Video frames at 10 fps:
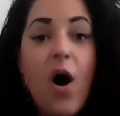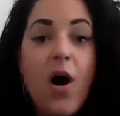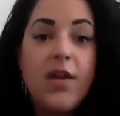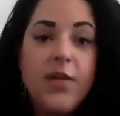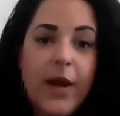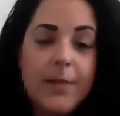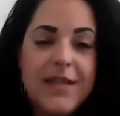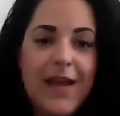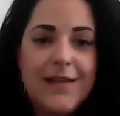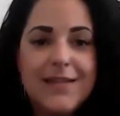All the way up
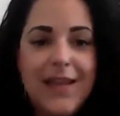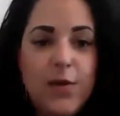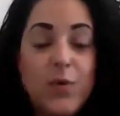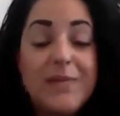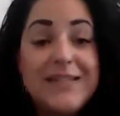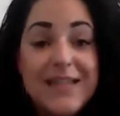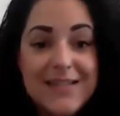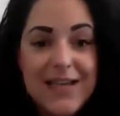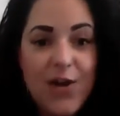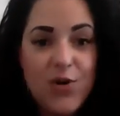to the Escalade would be
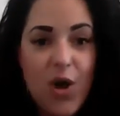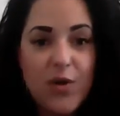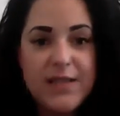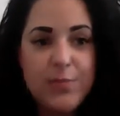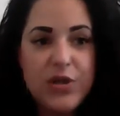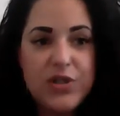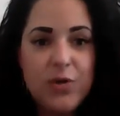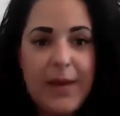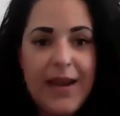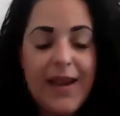$1,600 they put into
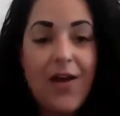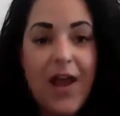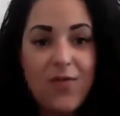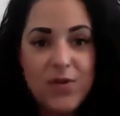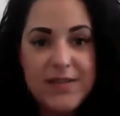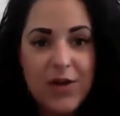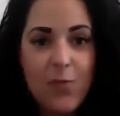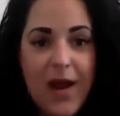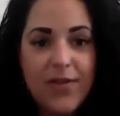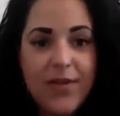your bank account every single
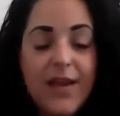month.